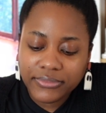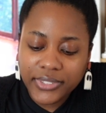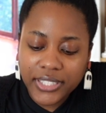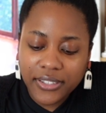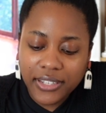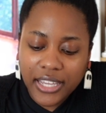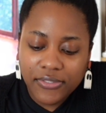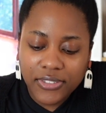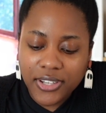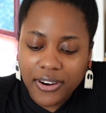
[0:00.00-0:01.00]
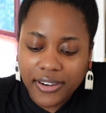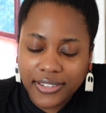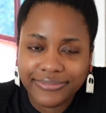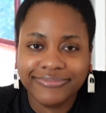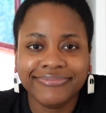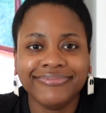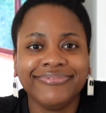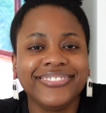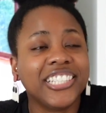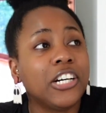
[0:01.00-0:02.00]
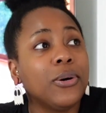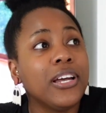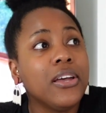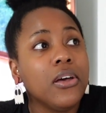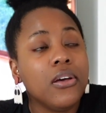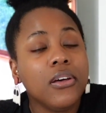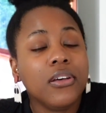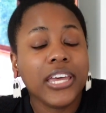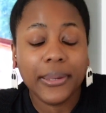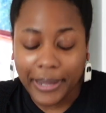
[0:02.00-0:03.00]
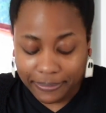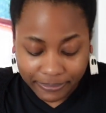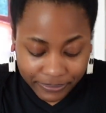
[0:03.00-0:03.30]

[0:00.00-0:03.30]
you know, life is hard. So anyway,